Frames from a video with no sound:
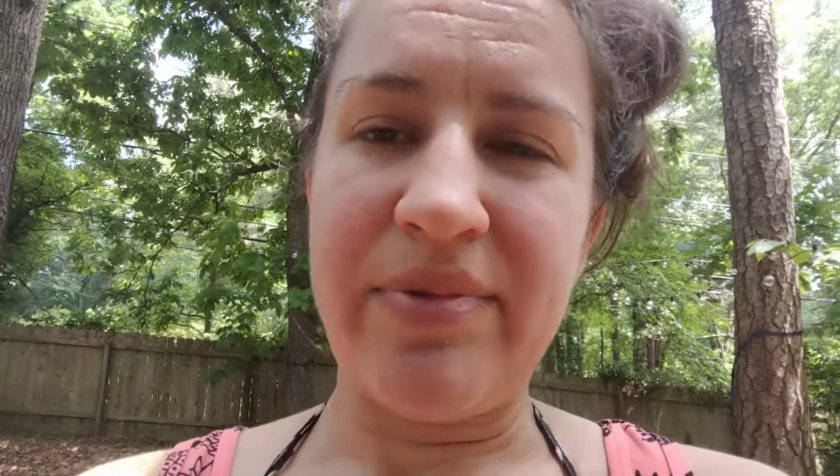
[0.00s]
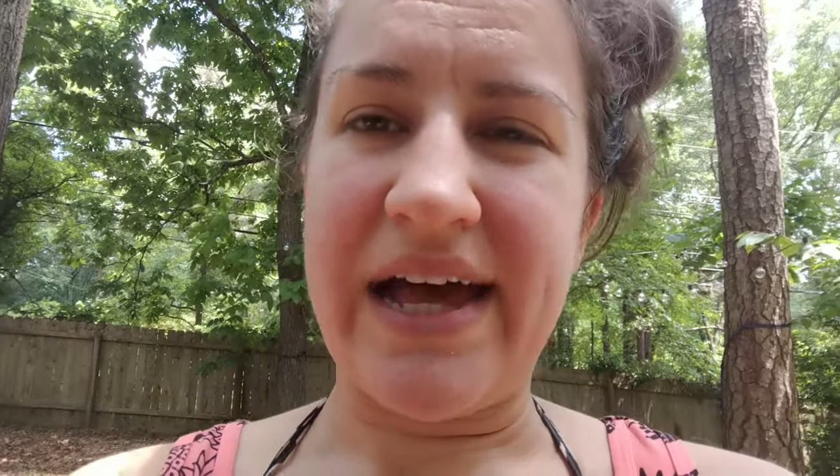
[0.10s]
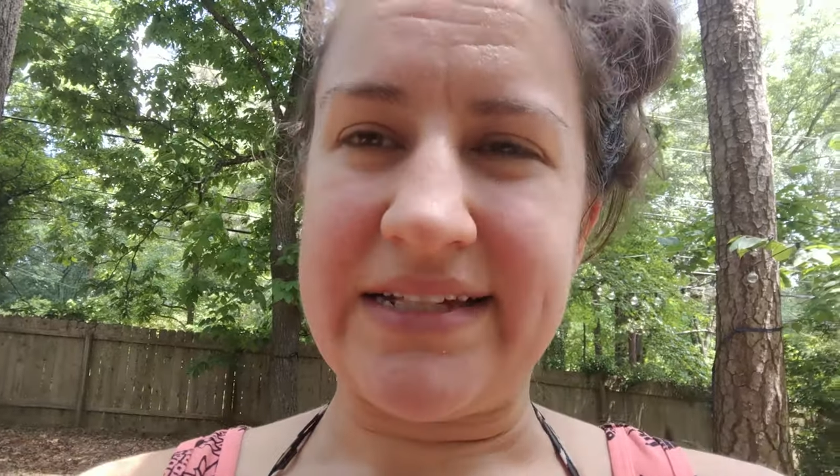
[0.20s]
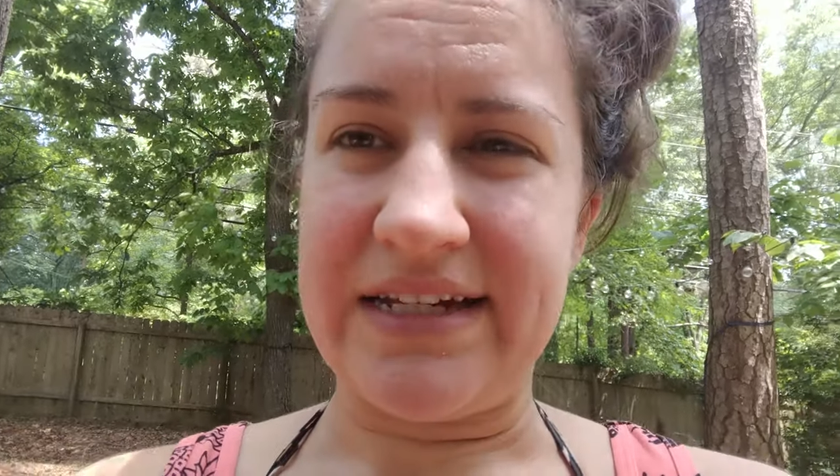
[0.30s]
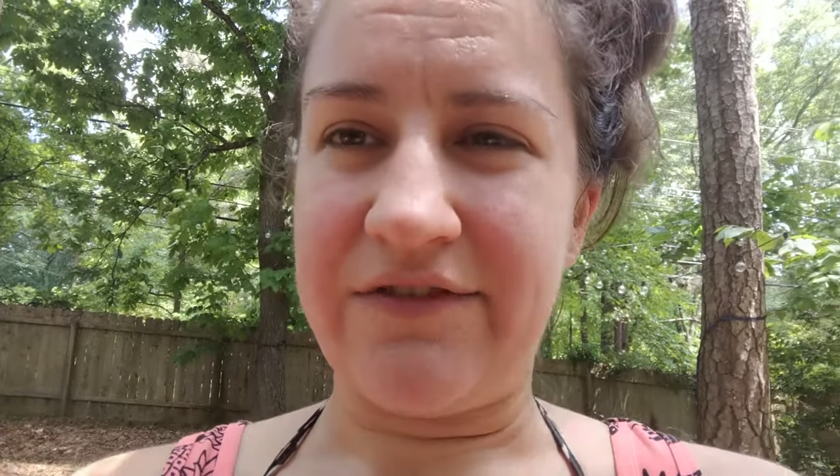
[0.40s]

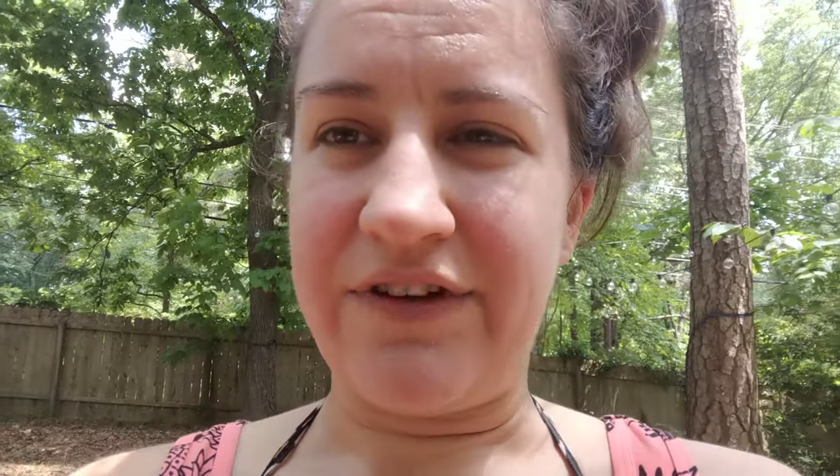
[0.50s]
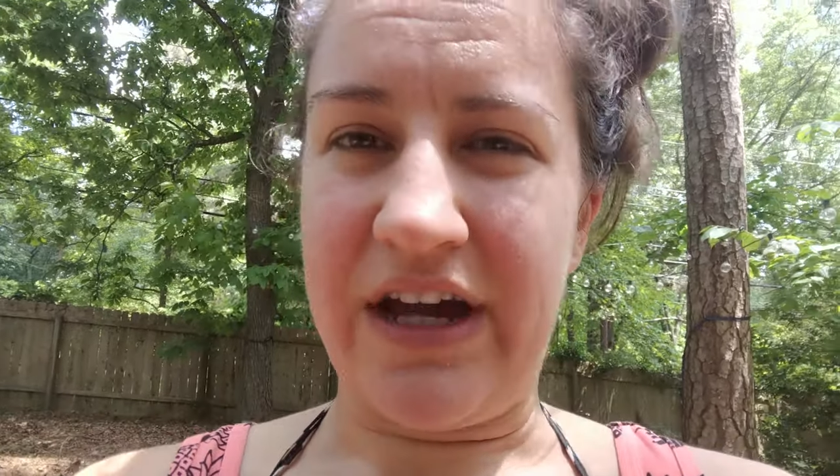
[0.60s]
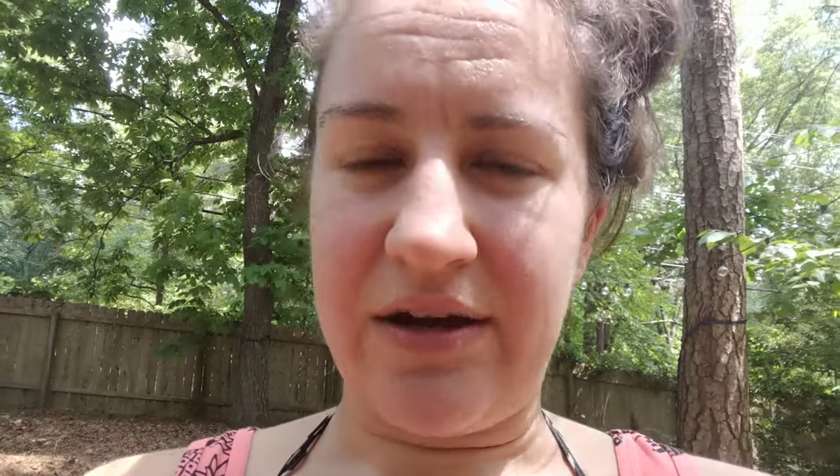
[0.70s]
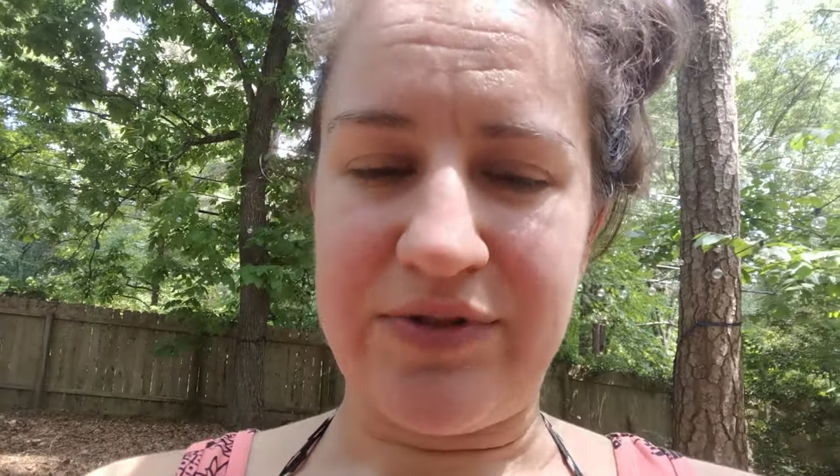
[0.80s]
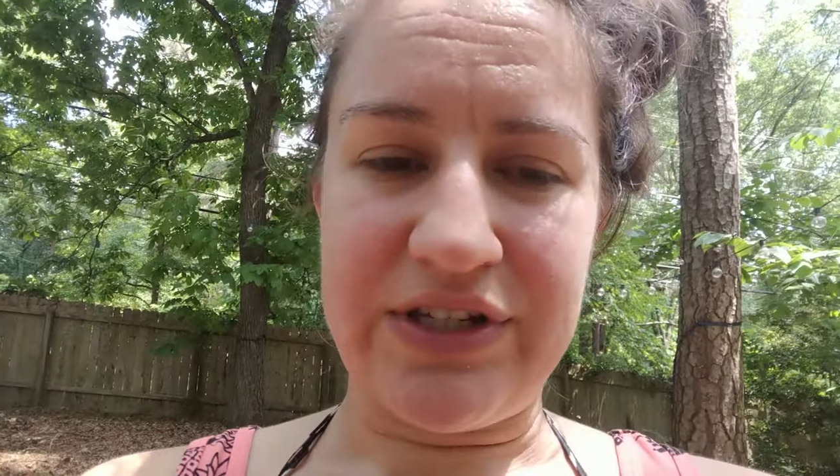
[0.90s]

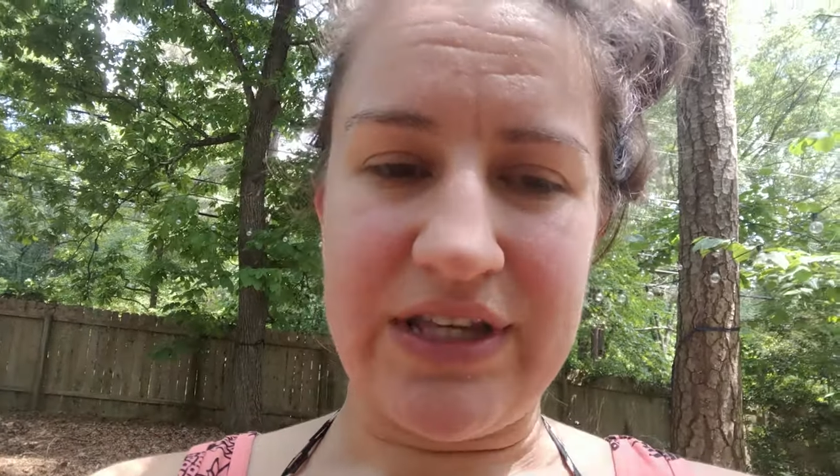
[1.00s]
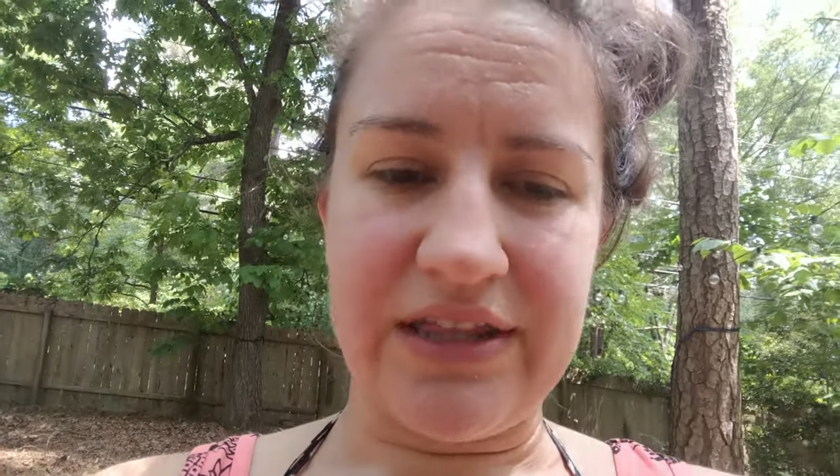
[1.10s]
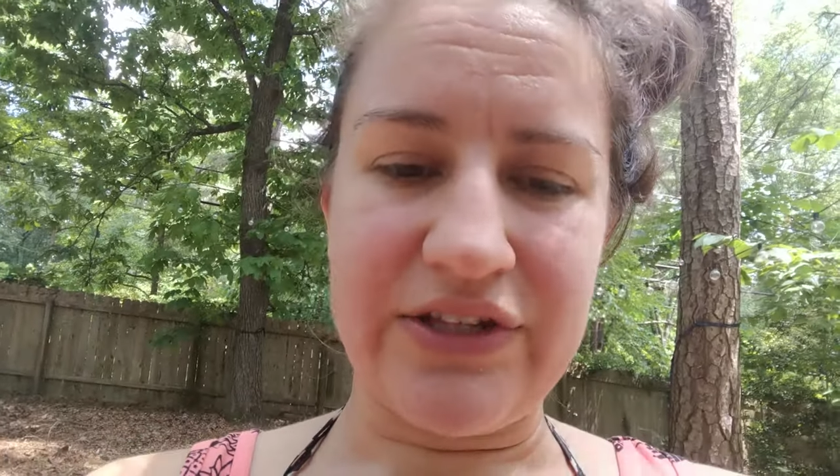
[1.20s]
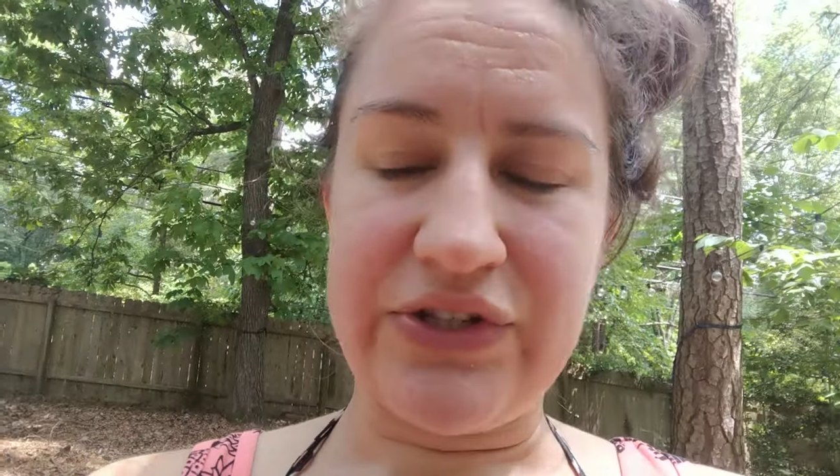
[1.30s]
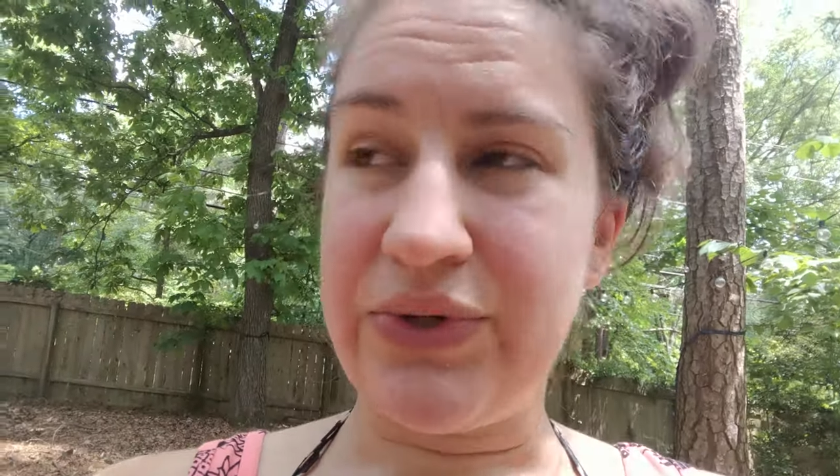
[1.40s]
plastic-free options
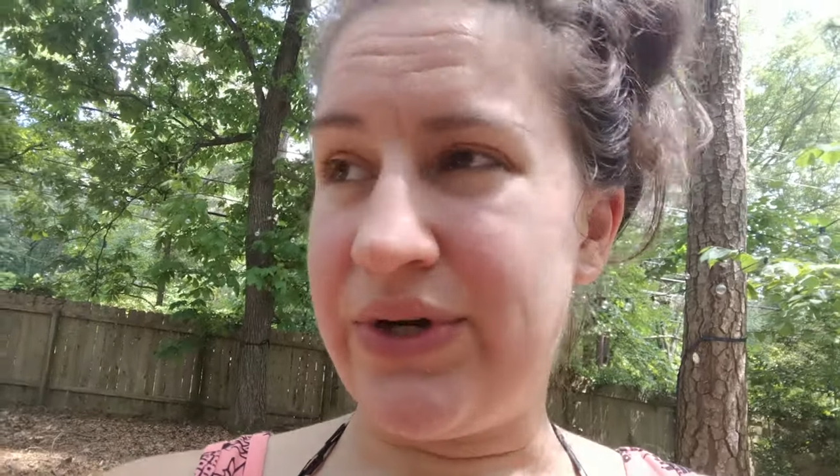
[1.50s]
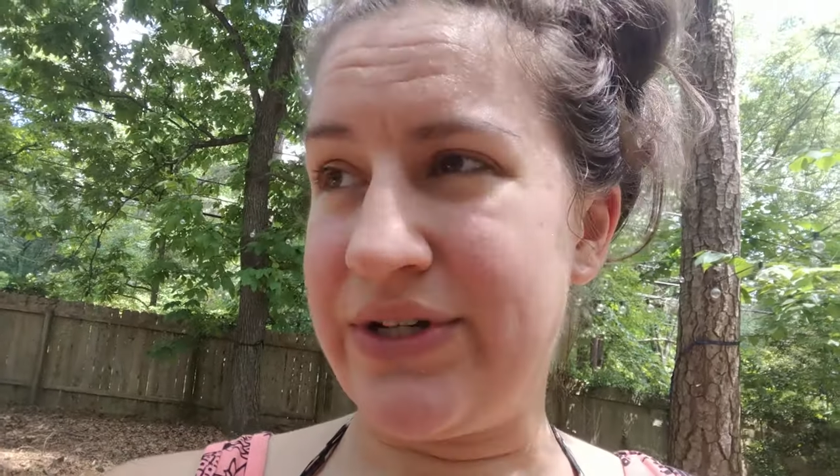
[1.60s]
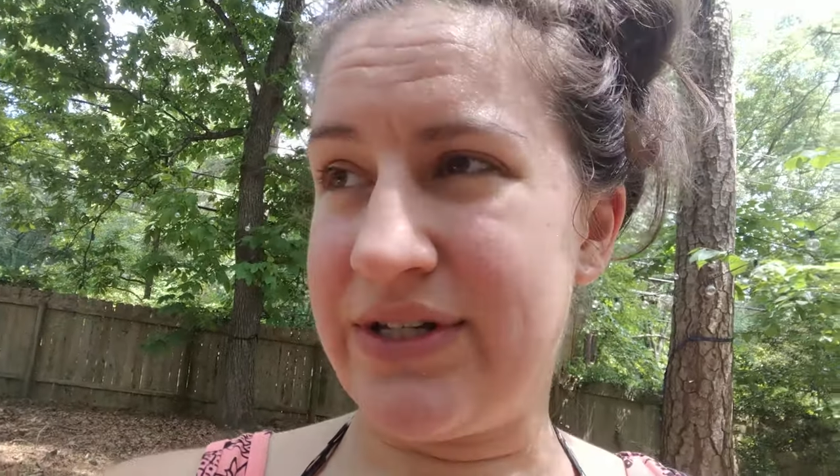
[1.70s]
at the store,